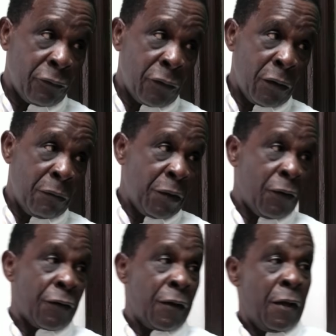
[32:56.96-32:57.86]

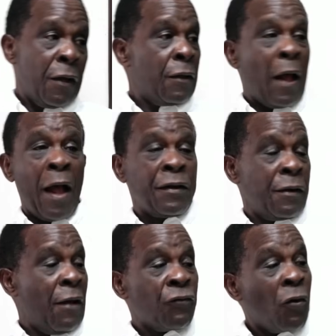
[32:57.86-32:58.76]
because I didn't
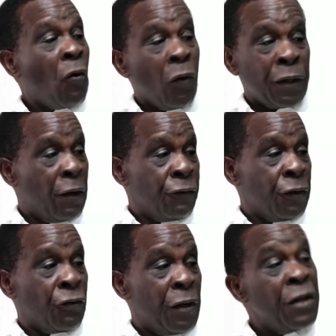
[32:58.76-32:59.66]
have to call the Governor
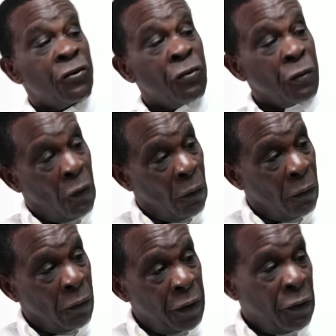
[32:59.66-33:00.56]
General, he should know,
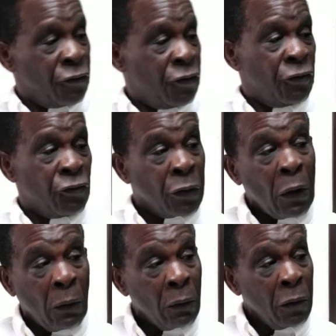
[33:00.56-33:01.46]
he or she should
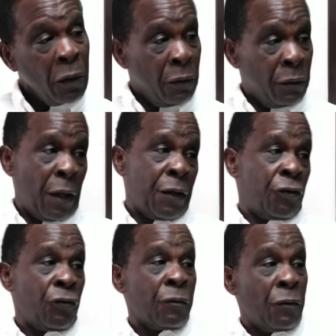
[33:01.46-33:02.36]
know that they
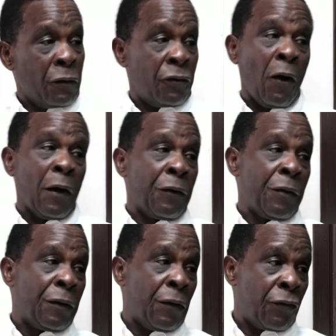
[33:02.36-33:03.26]
should not tolerate this